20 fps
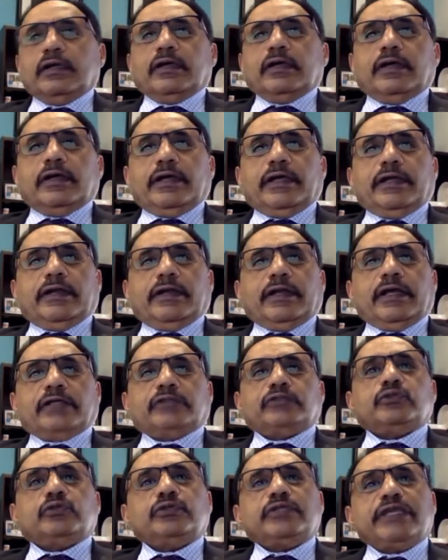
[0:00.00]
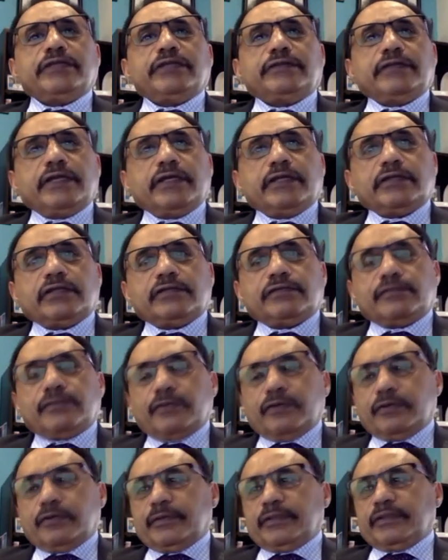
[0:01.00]
and do they take the
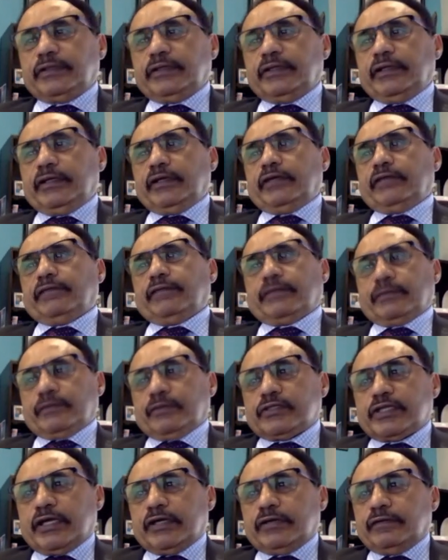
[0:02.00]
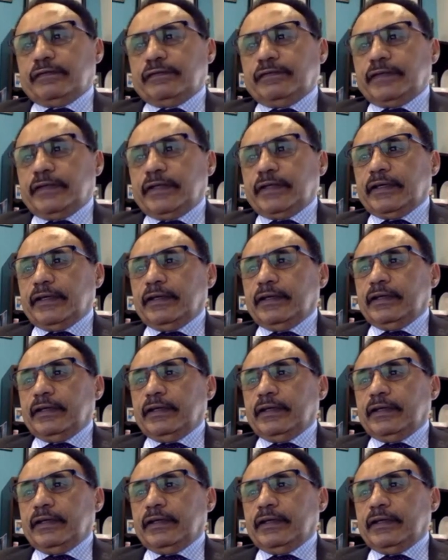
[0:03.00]
formative and those kind of things.